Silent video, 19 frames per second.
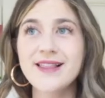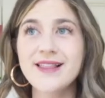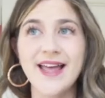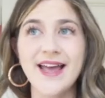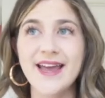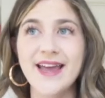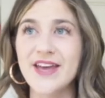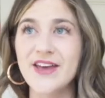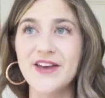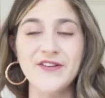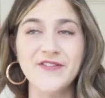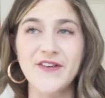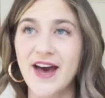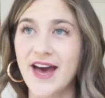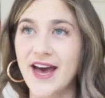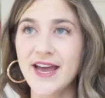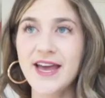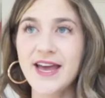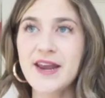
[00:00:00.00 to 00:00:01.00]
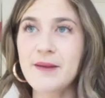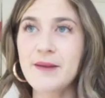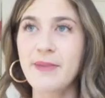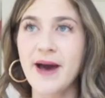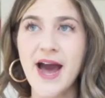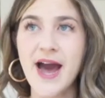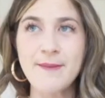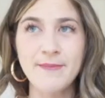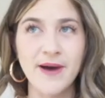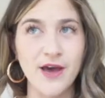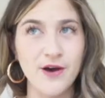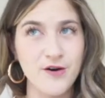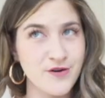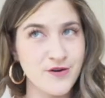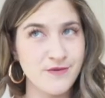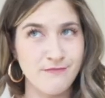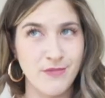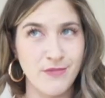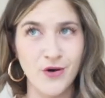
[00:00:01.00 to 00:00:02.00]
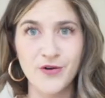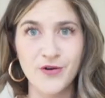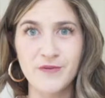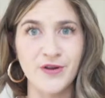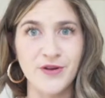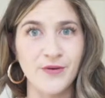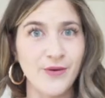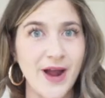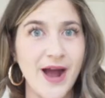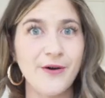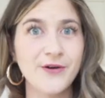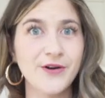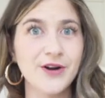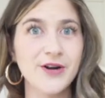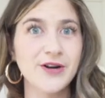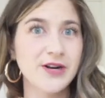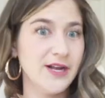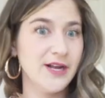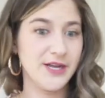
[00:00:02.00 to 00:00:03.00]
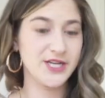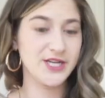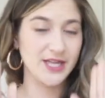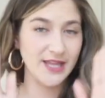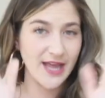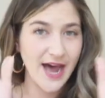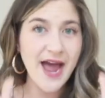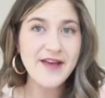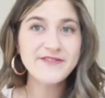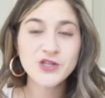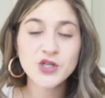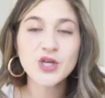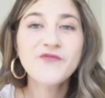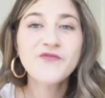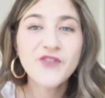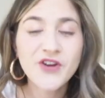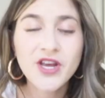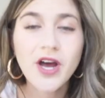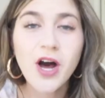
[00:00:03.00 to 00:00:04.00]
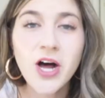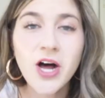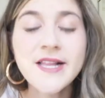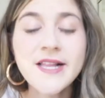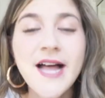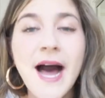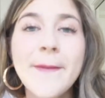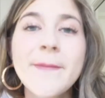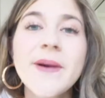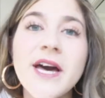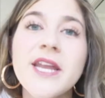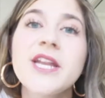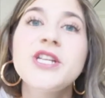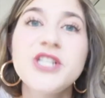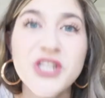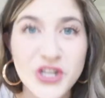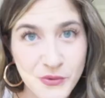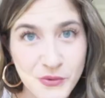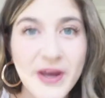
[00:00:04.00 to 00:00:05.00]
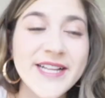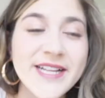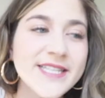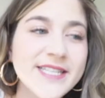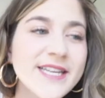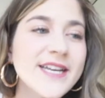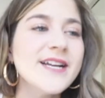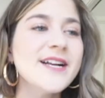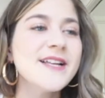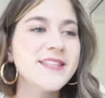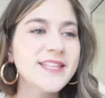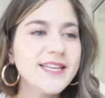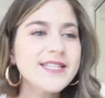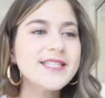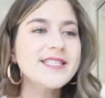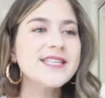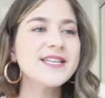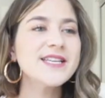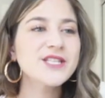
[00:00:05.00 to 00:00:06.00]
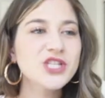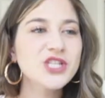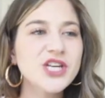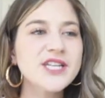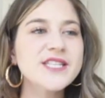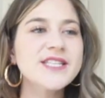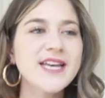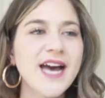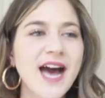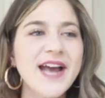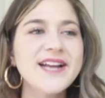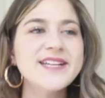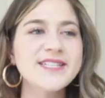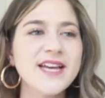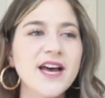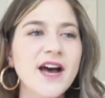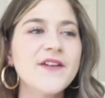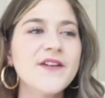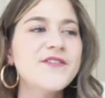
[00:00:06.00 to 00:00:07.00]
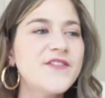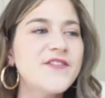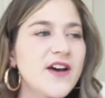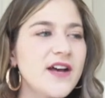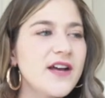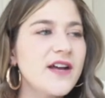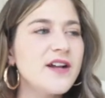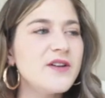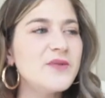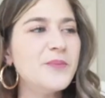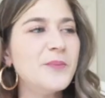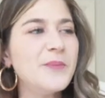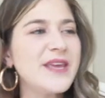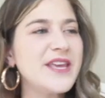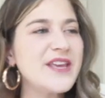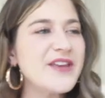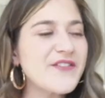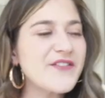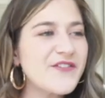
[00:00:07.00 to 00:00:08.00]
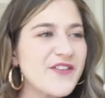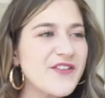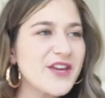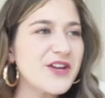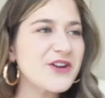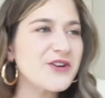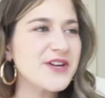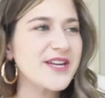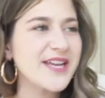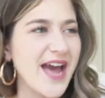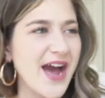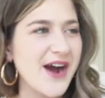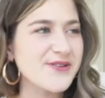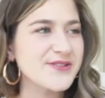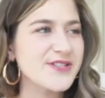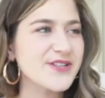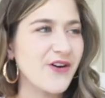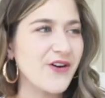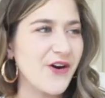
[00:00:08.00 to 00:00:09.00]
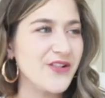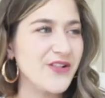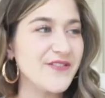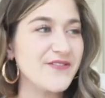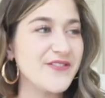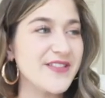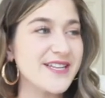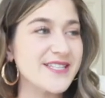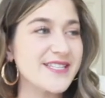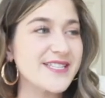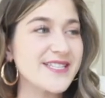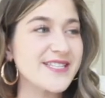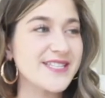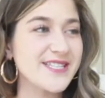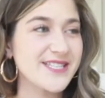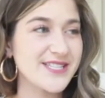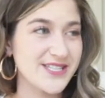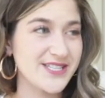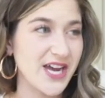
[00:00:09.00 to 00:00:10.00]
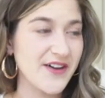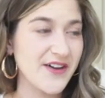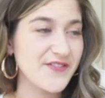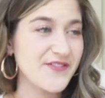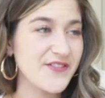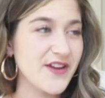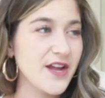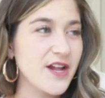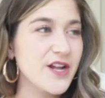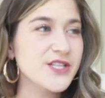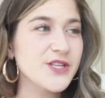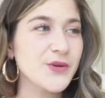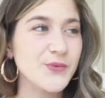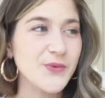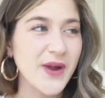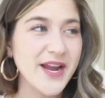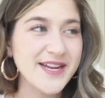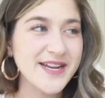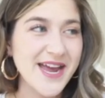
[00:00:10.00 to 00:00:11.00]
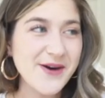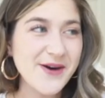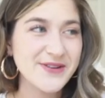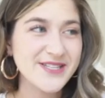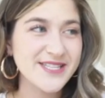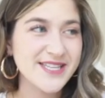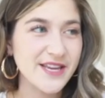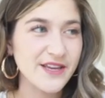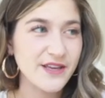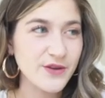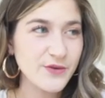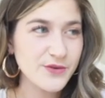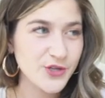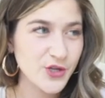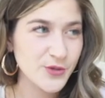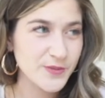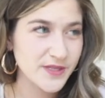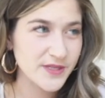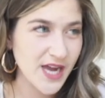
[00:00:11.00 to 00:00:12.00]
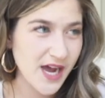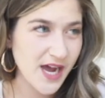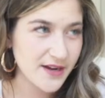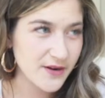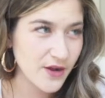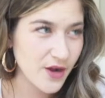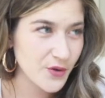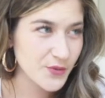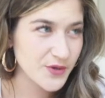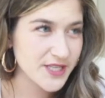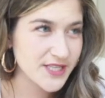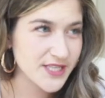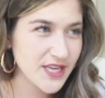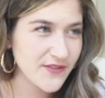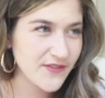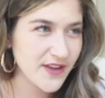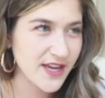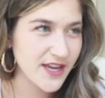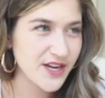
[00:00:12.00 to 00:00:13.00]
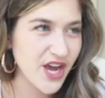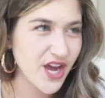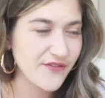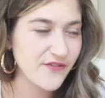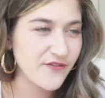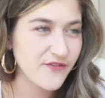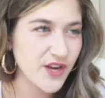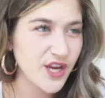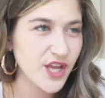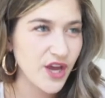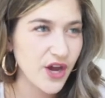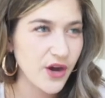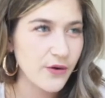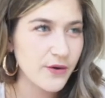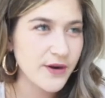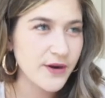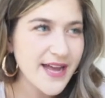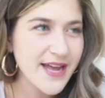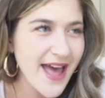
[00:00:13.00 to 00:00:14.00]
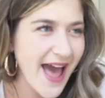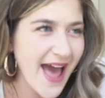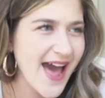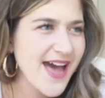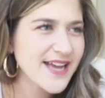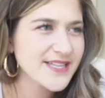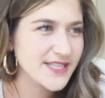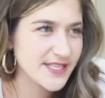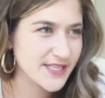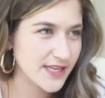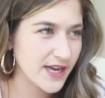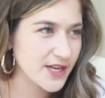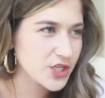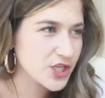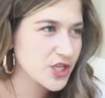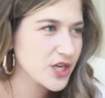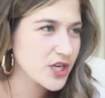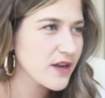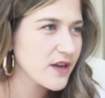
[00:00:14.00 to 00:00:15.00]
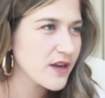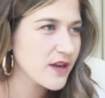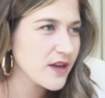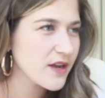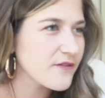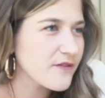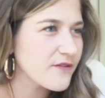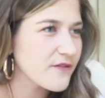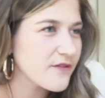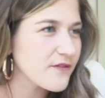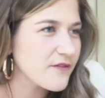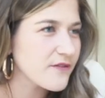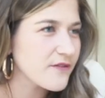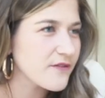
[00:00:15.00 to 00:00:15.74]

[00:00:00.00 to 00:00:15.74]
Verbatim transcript: Like, if I got to buy my own modem and router to live stream for y'all, I'm going to do it. This is just kind of me figuring out all of this stuff. So right now it's saying YouTube's not receiving enough video. As such, viewers will